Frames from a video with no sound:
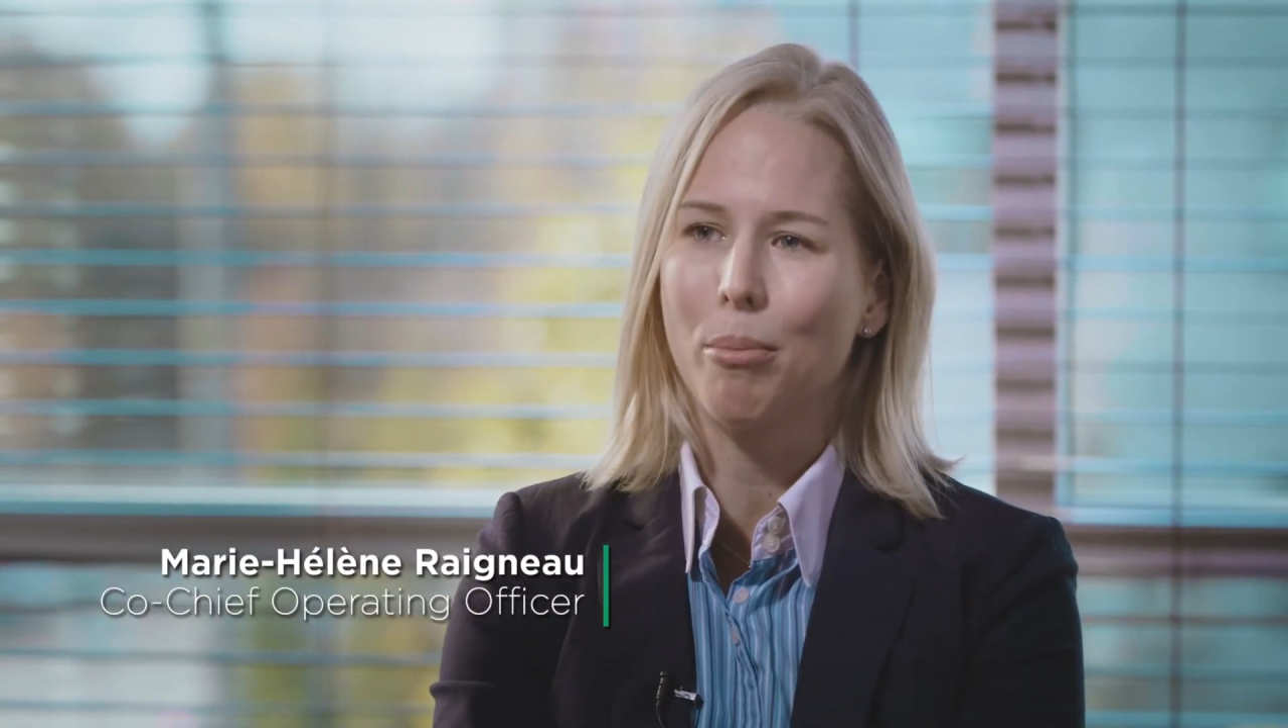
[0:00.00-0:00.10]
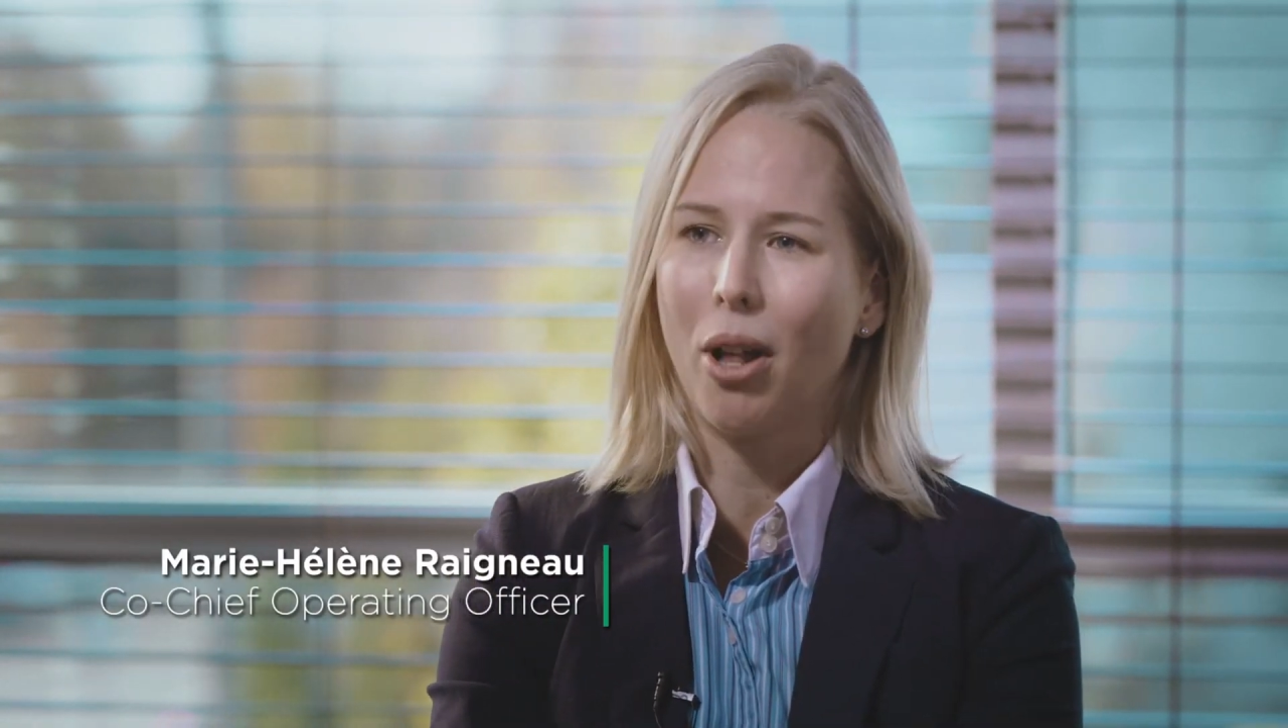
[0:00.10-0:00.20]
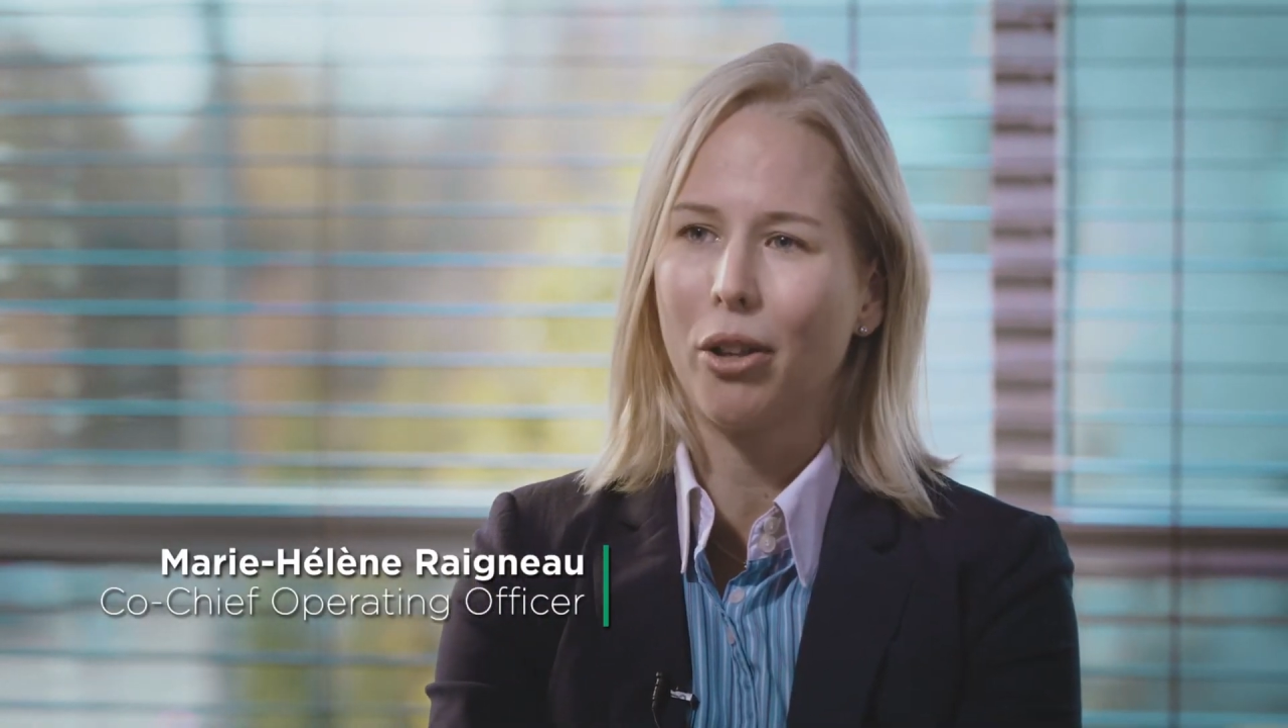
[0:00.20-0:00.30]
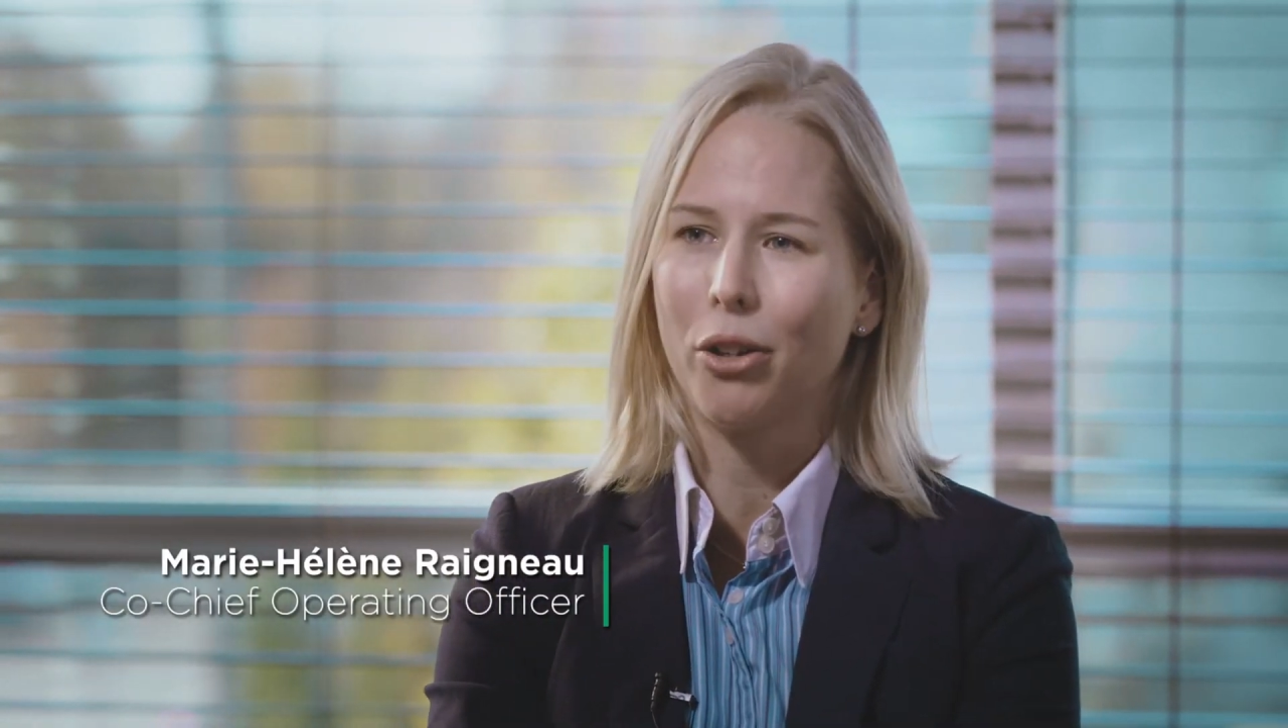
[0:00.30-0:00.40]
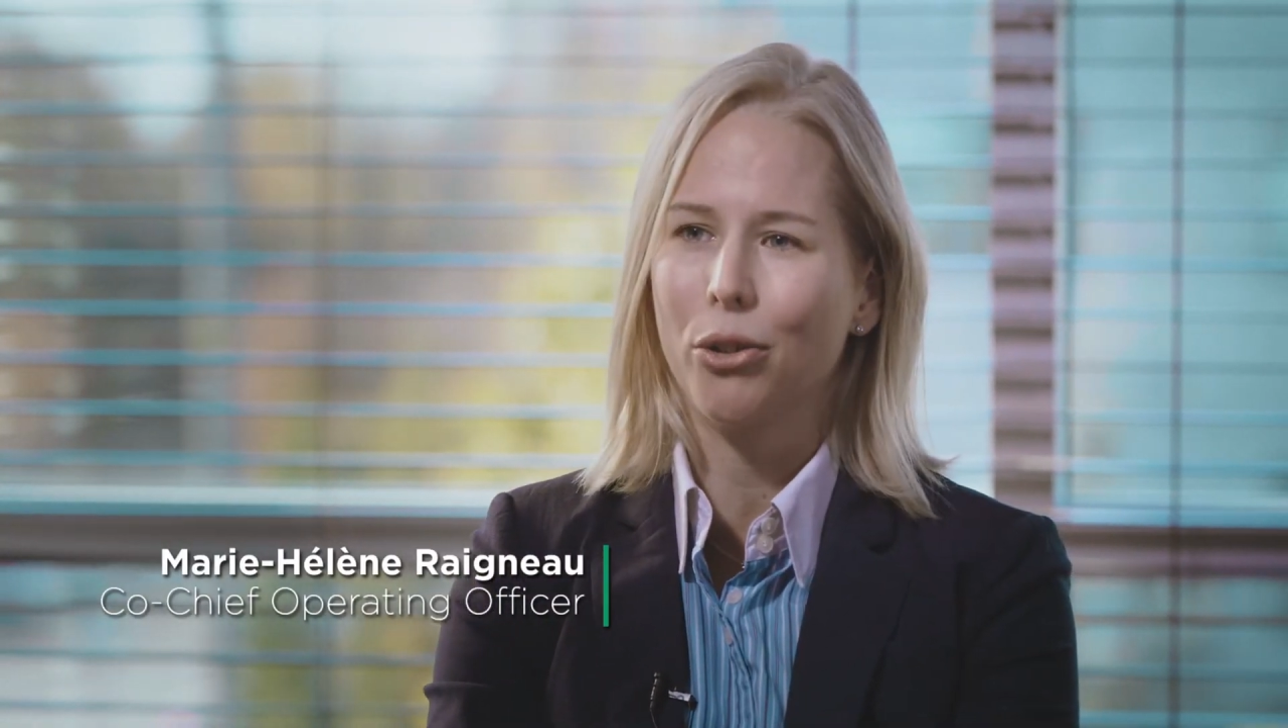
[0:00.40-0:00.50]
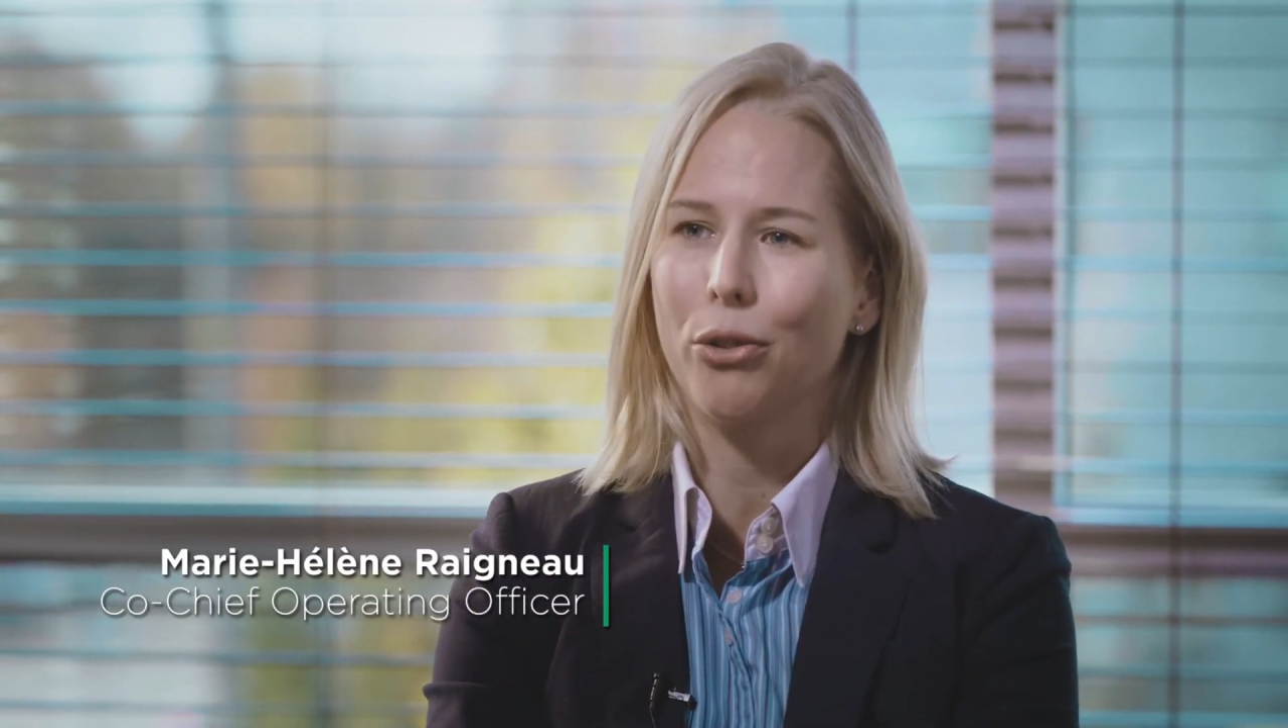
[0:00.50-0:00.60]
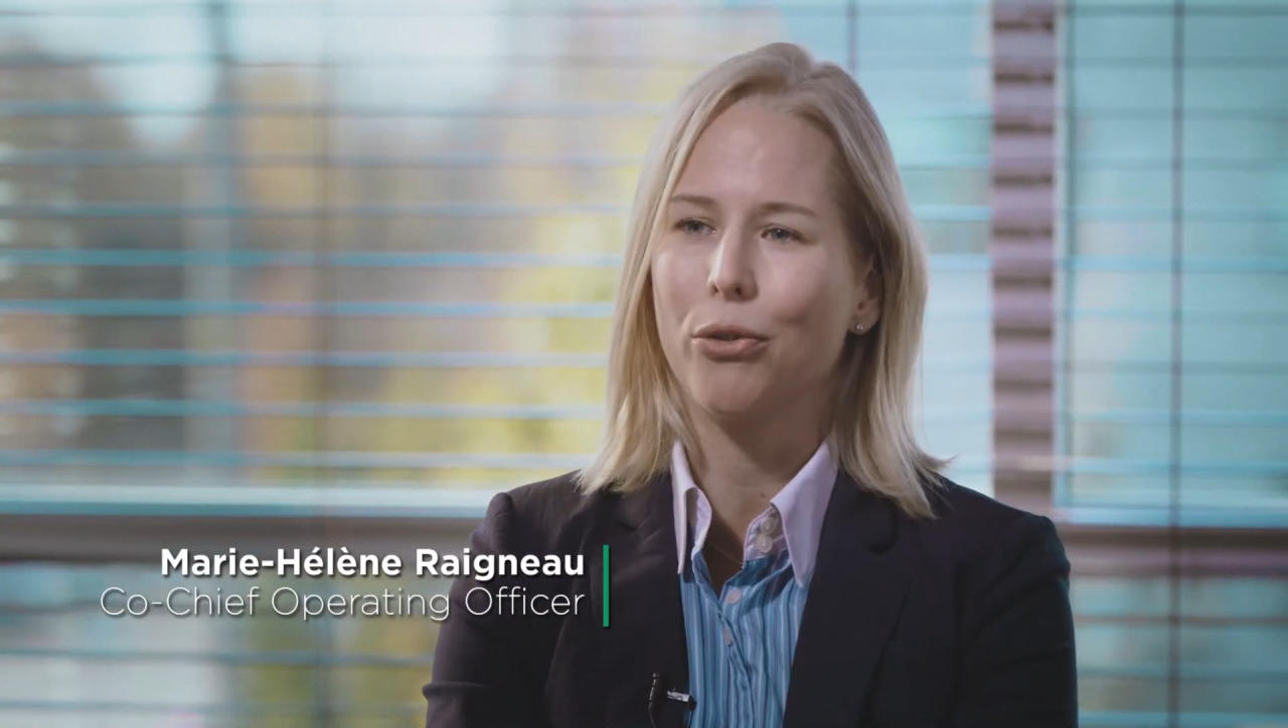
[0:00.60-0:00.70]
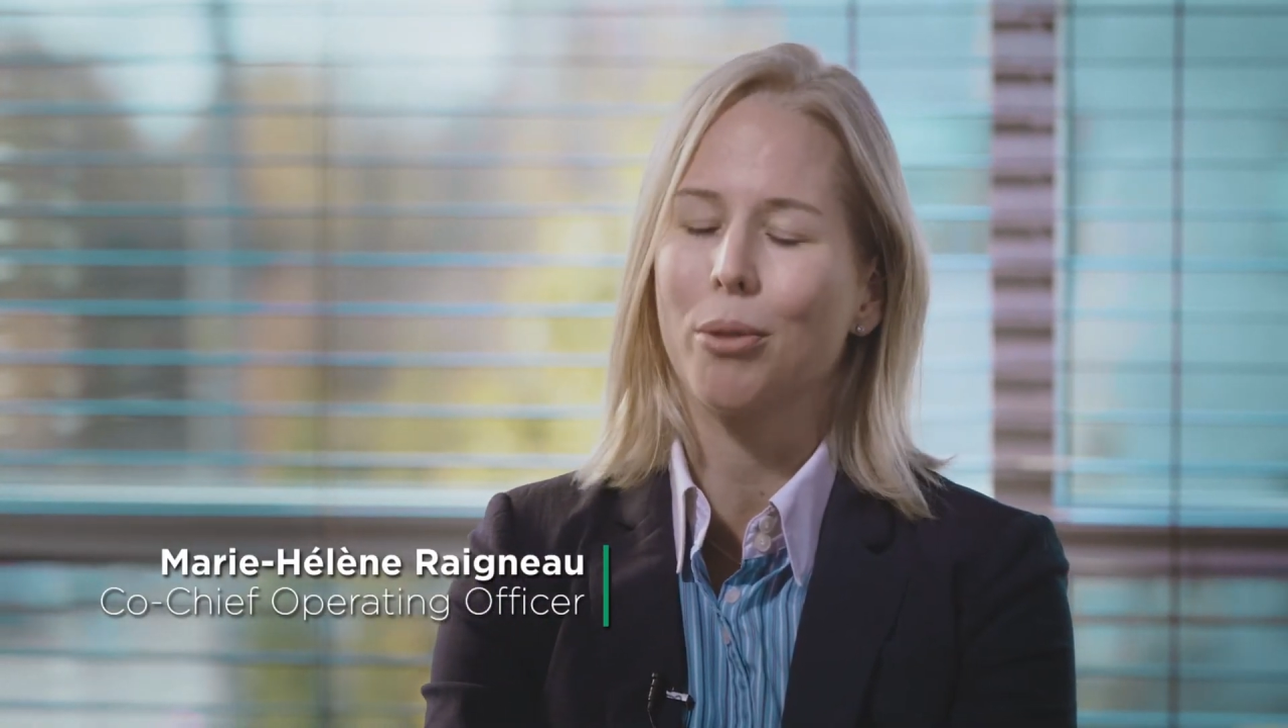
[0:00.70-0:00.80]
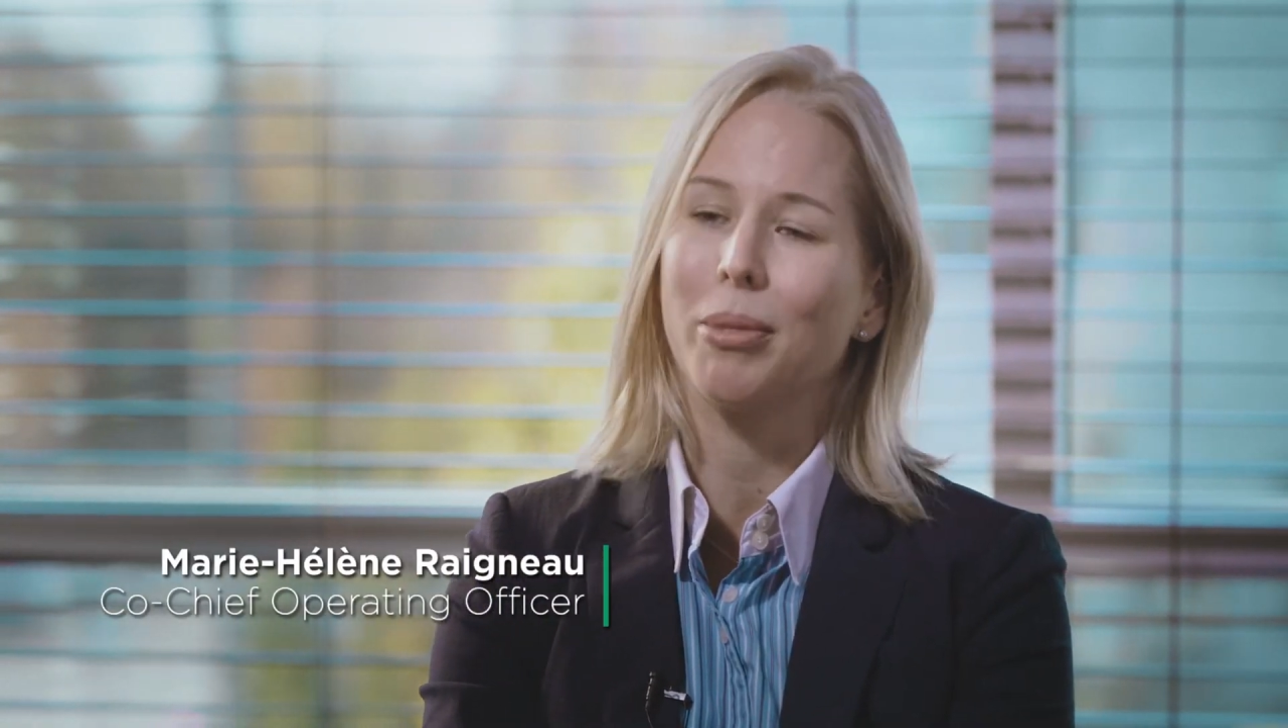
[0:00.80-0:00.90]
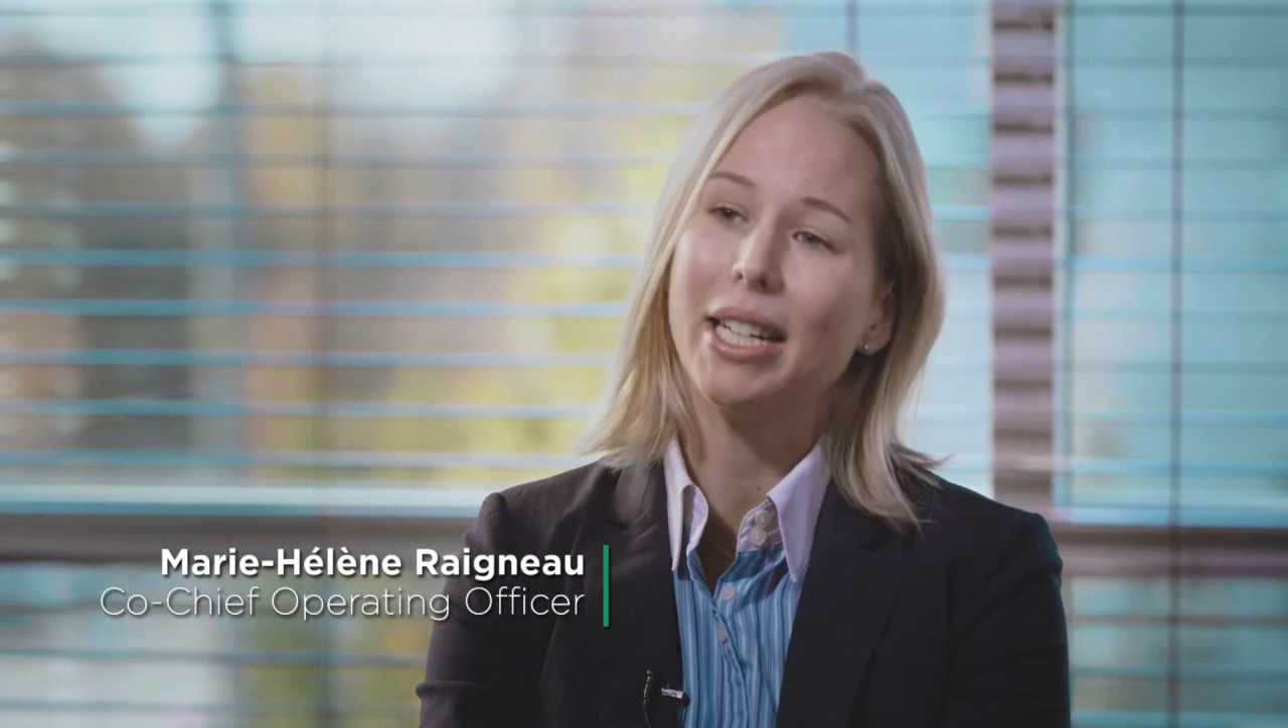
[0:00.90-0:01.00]
molecule
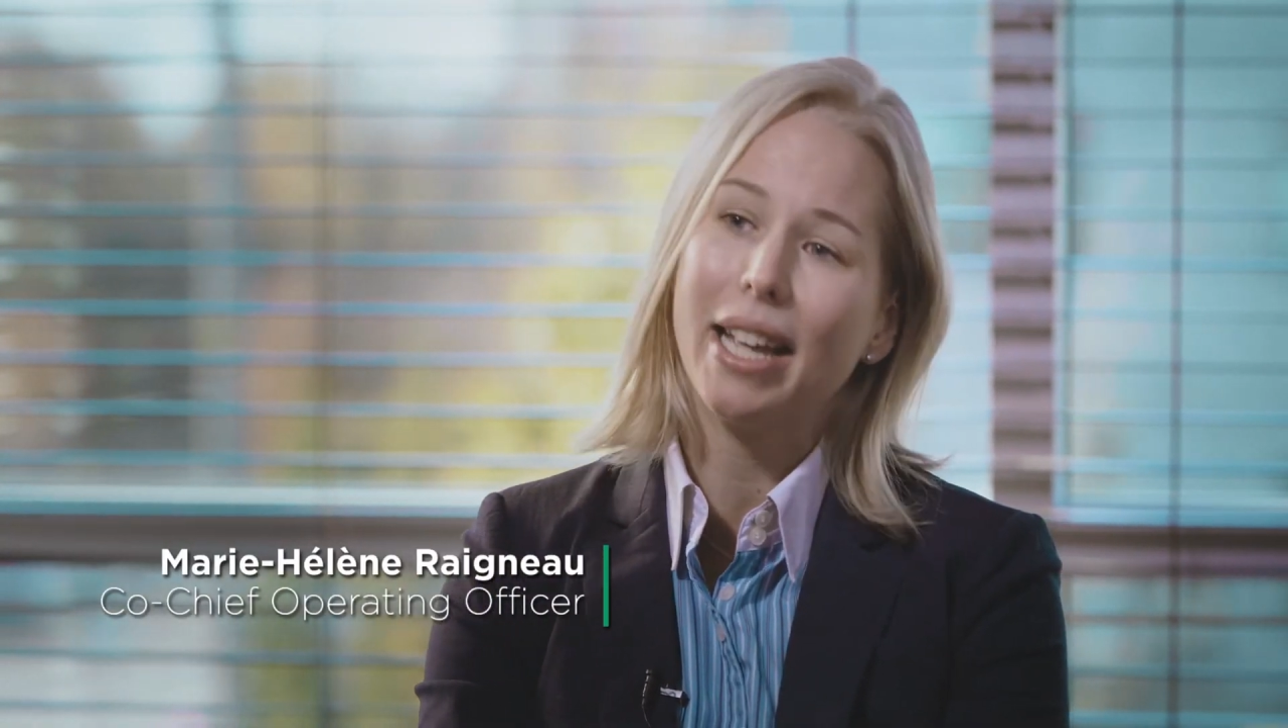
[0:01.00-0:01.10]
from lead